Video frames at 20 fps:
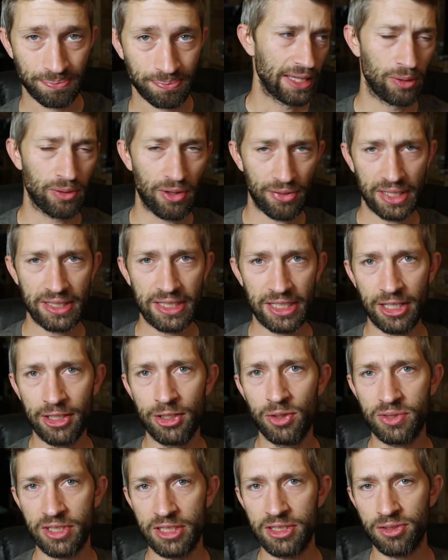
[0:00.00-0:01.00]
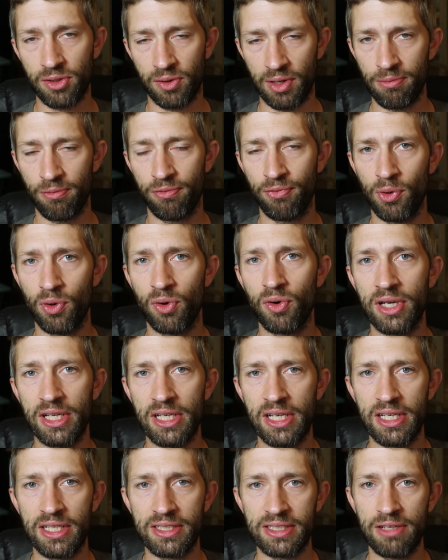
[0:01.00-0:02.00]
Now, the thing that I use Instagram for
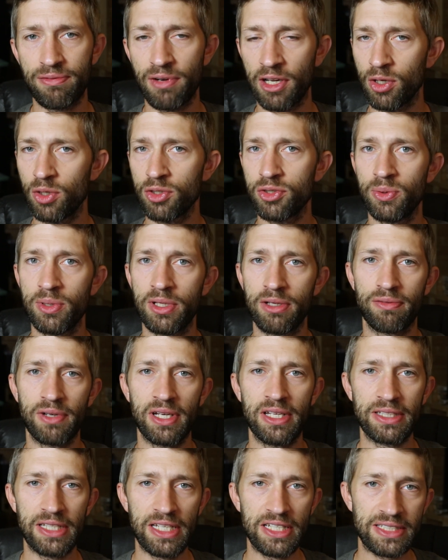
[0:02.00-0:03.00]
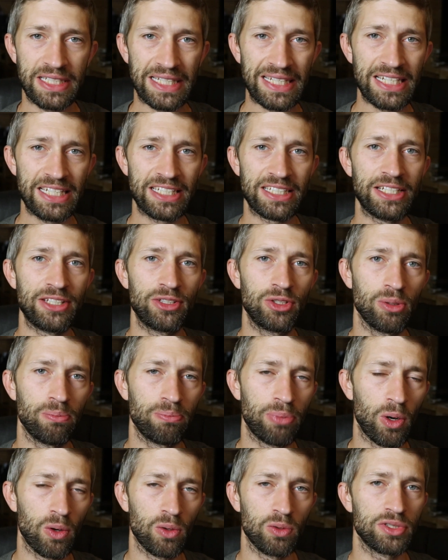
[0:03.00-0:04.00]
is if I go to an event, it's easy to
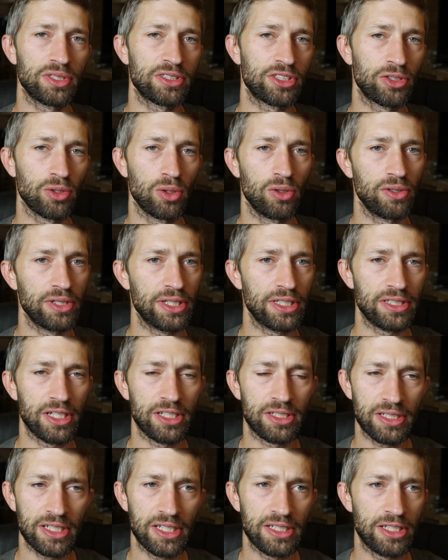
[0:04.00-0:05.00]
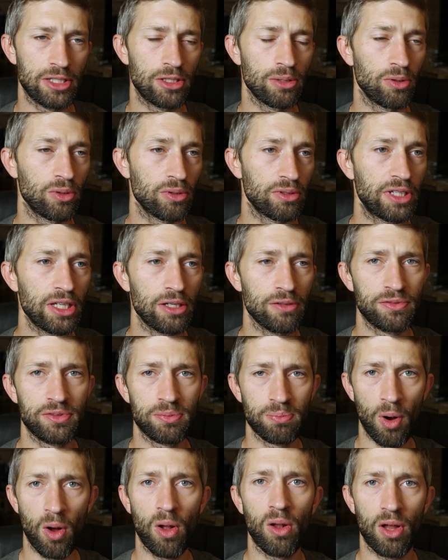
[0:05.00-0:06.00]
post stories. It's easy to give
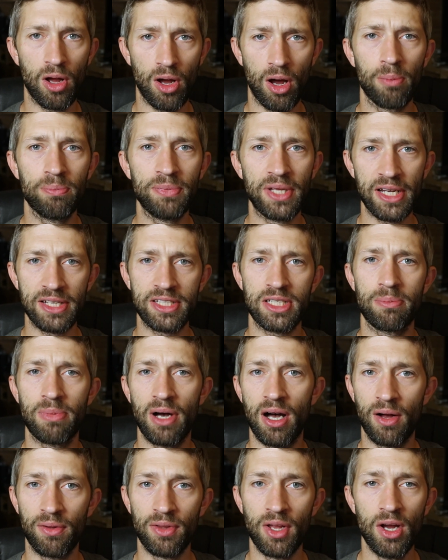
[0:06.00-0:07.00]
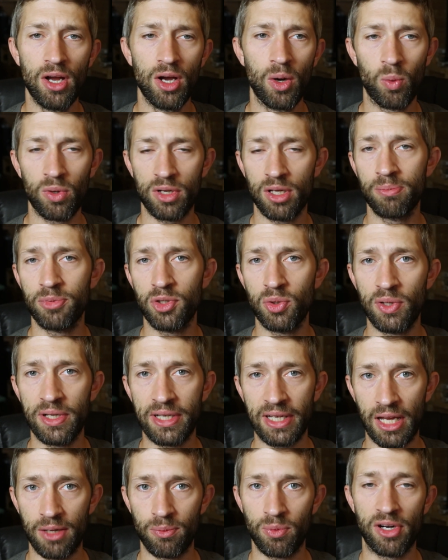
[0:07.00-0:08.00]
small updates about what I'm
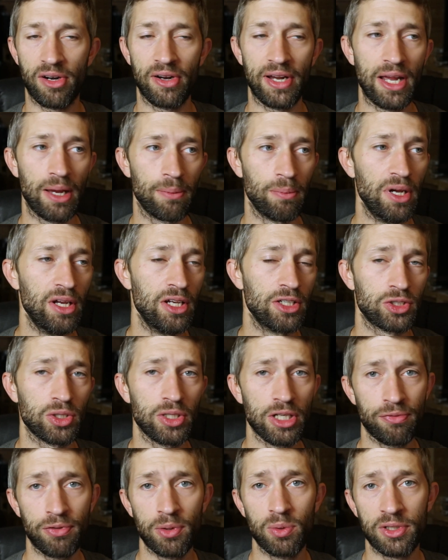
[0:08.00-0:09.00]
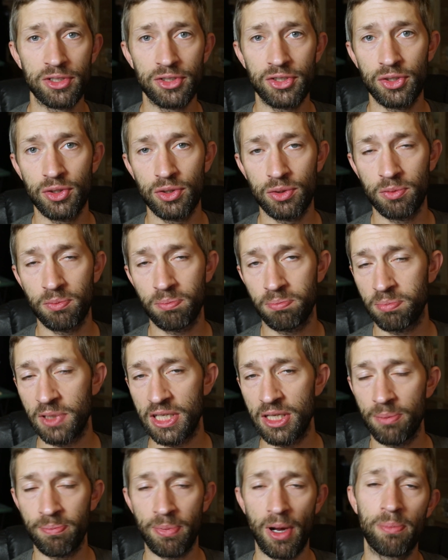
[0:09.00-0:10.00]
doing and where I am. So if you want to
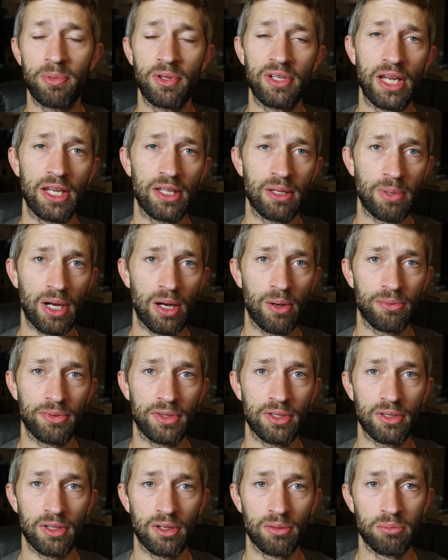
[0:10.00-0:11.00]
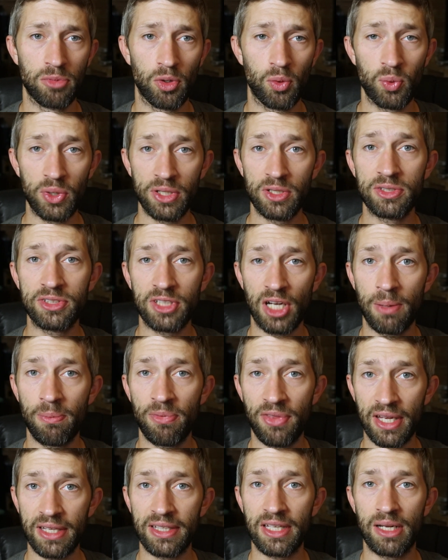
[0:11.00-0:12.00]
keep up to date about the
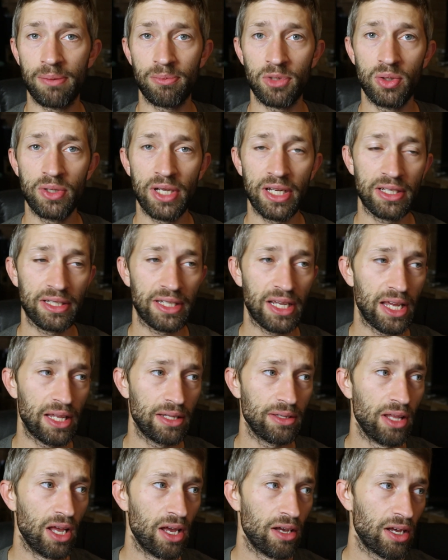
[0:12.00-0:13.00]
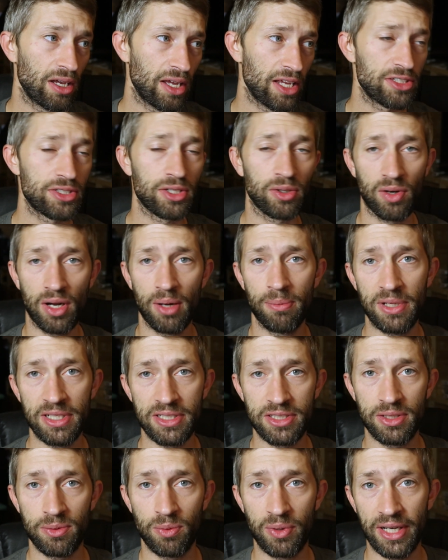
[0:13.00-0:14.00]
real-time thing that I'm doing, then Instagram
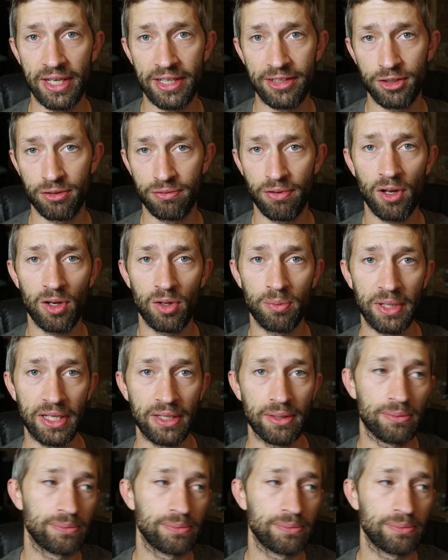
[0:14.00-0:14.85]
is the way to follow me.